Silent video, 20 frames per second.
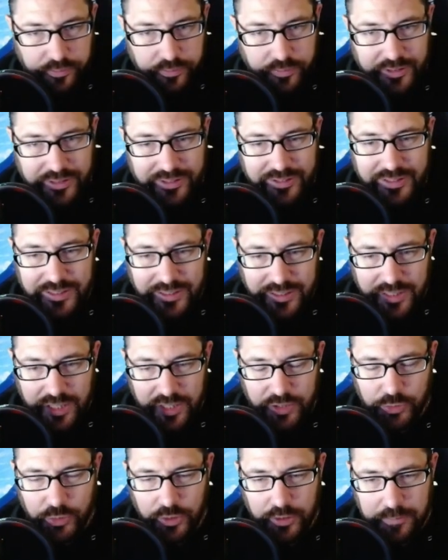Alright
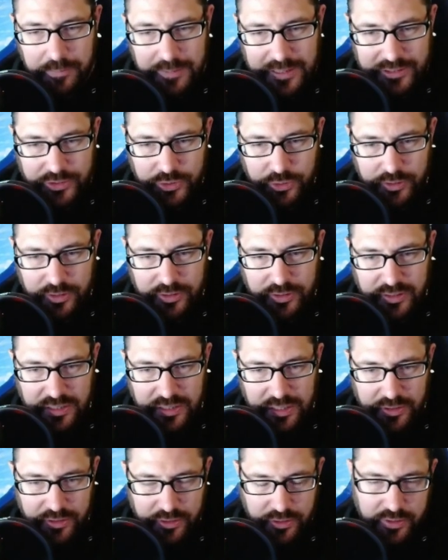guys, welcome back to
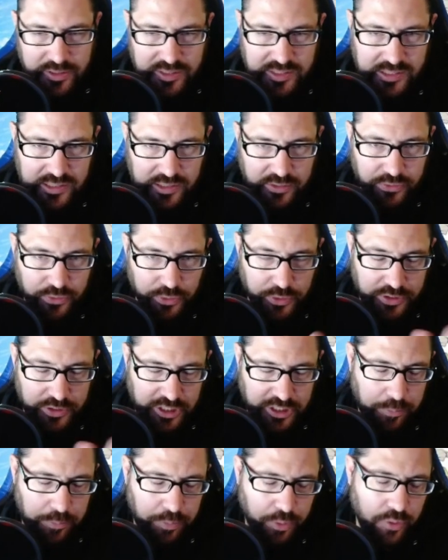another set 4
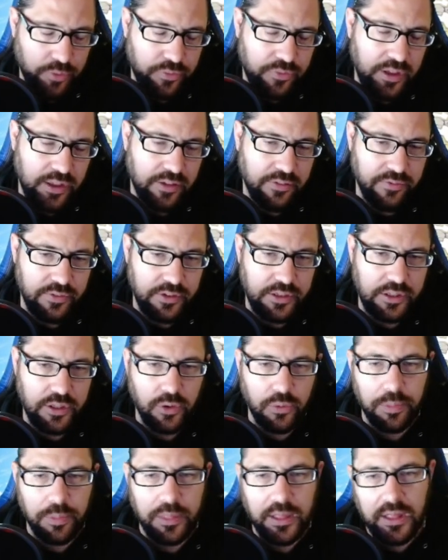deck profile
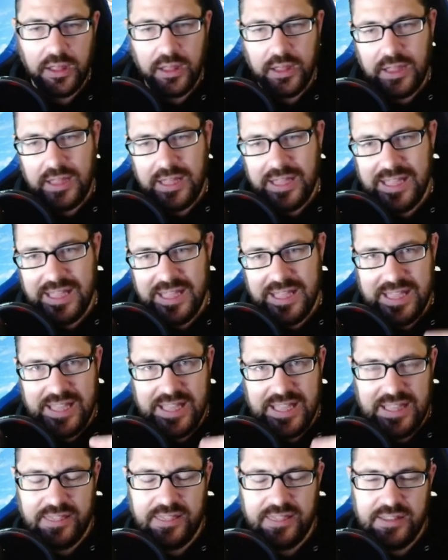video.
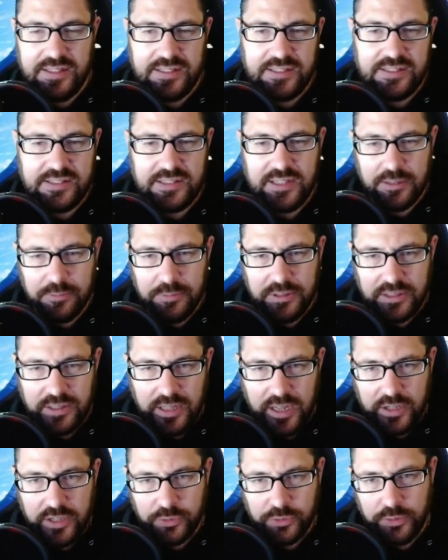In this segment
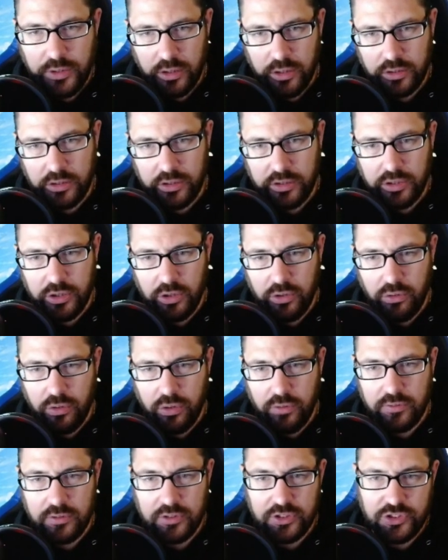guys, we are going to go
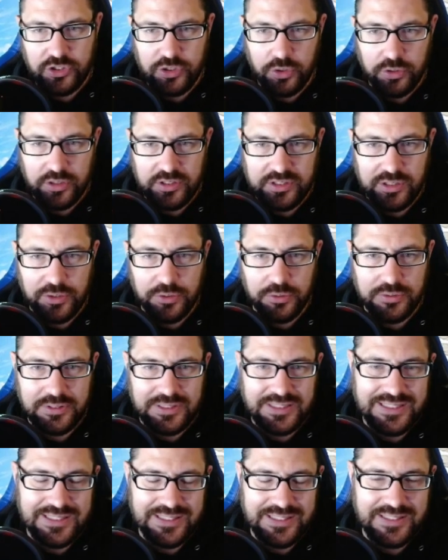over Soulless
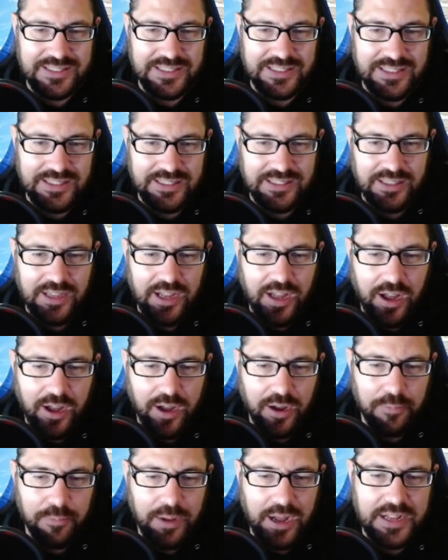OTT.
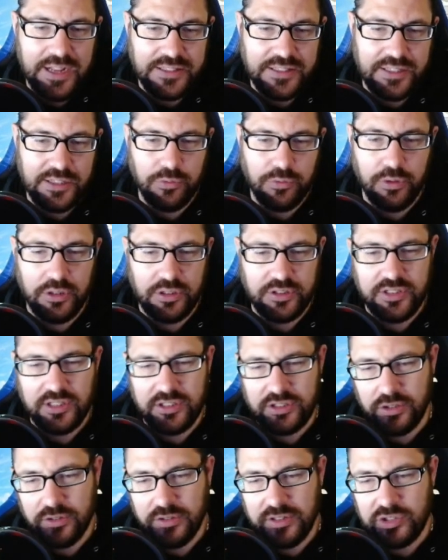Um, I did want to
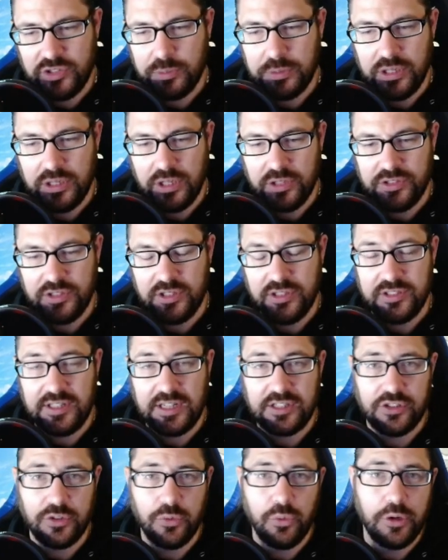touch on this because it is
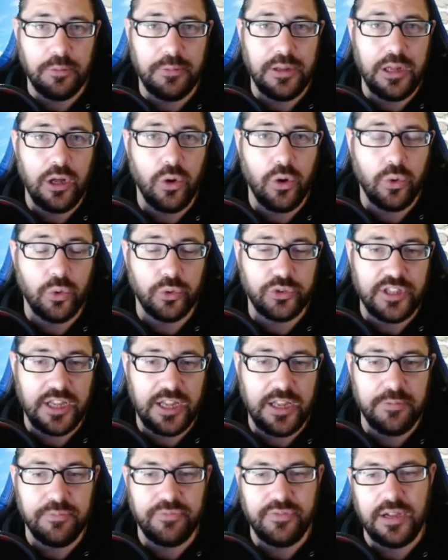actually one of my old
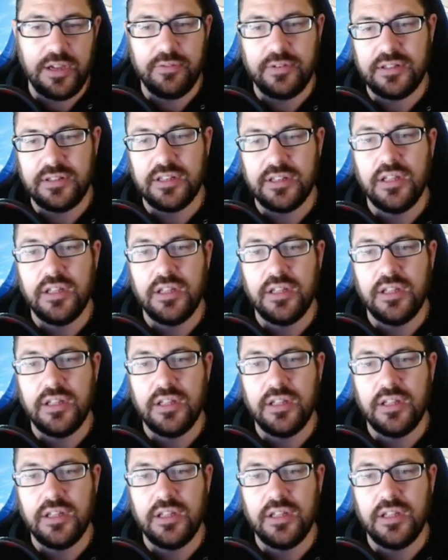time favorite